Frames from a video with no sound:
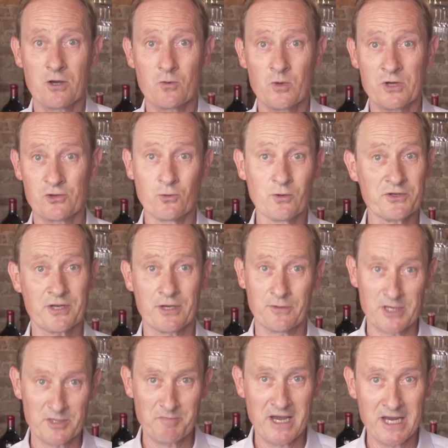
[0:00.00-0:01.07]
which also
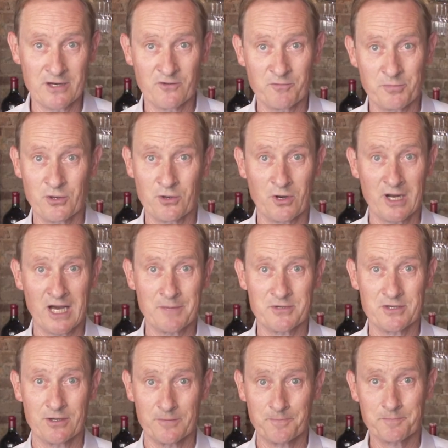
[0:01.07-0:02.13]
is made of pure
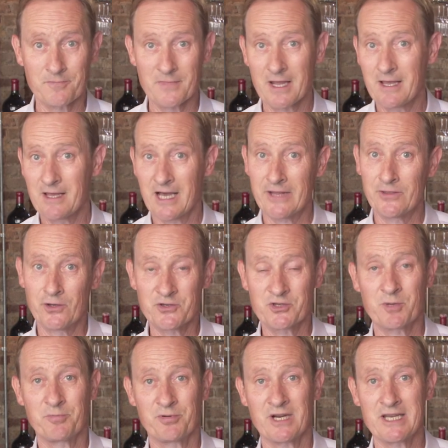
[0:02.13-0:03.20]
limestone. And not
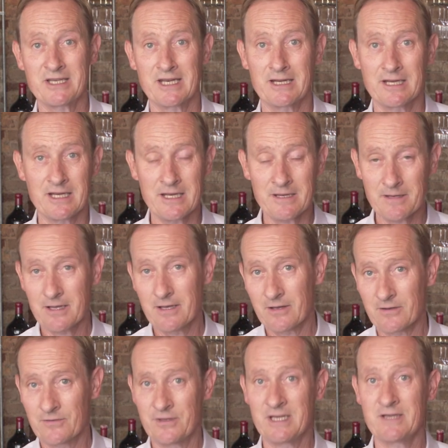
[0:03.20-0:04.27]
surprisingly,
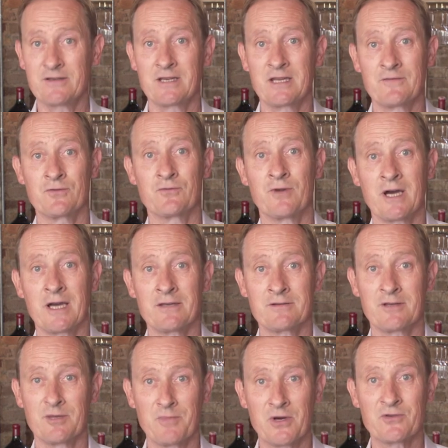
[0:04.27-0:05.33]
this gives rise
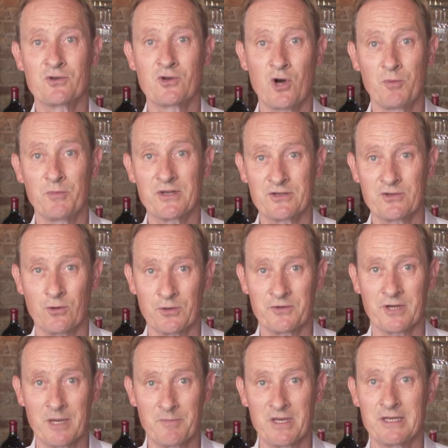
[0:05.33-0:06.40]
to the most common soil
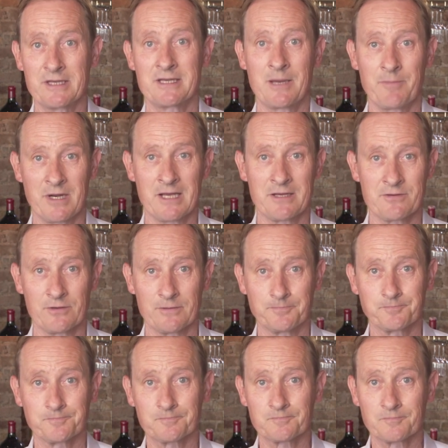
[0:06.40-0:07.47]
type in this appellation.
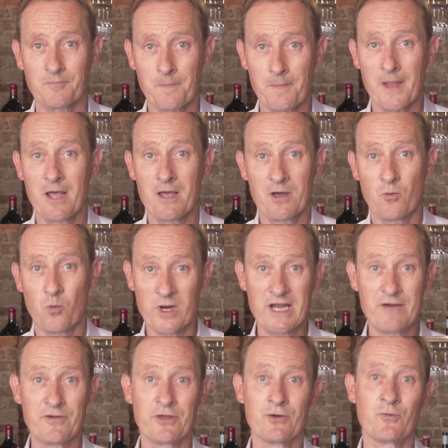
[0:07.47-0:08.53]

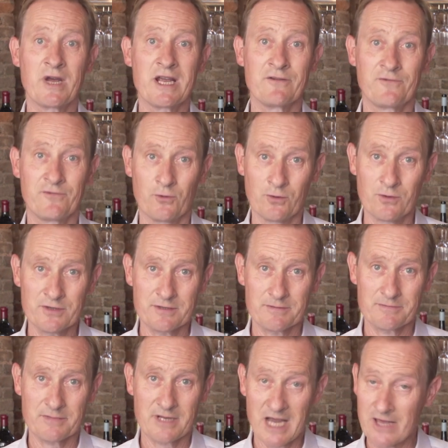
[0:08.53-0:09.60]
Whenever the rain falls,
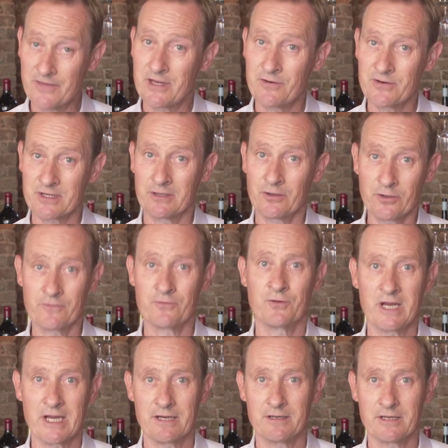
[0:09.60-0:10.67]
and there is a lot of
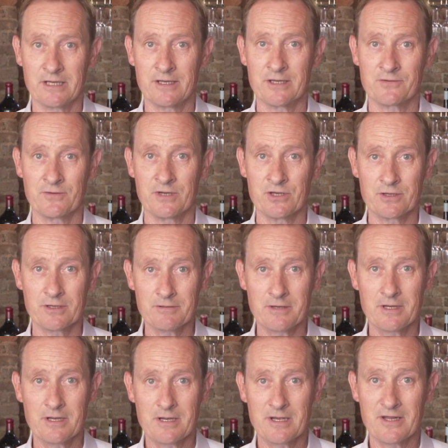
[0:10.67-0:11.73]
rain in this region,
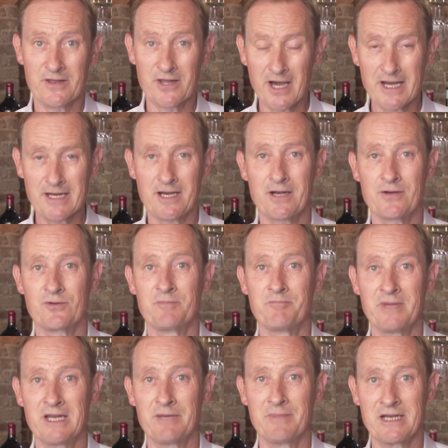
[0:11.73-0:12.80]
900
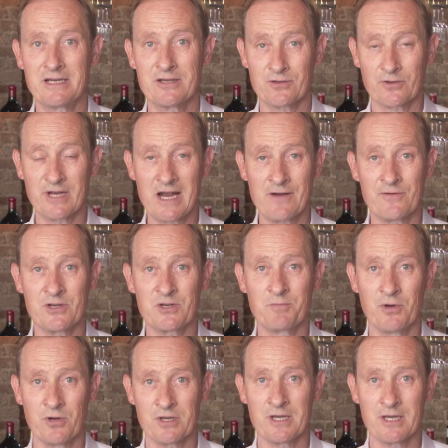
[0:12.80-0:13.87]
millimeters on average
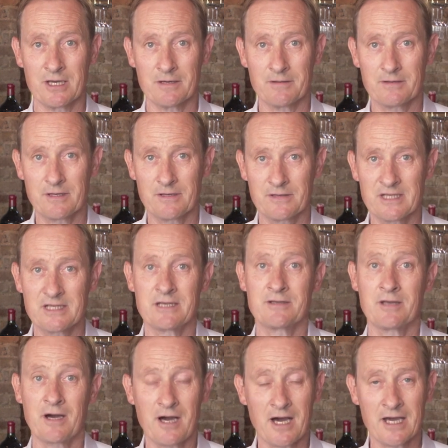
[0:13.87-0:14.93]
per year. This is
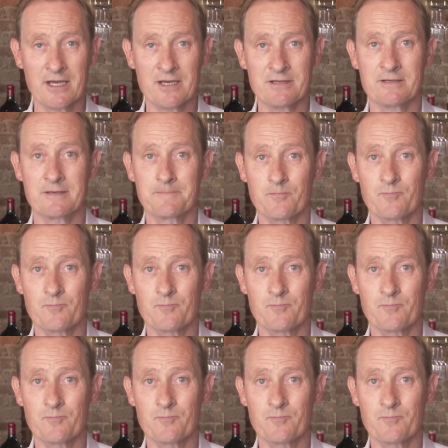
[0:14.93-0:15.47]
the highest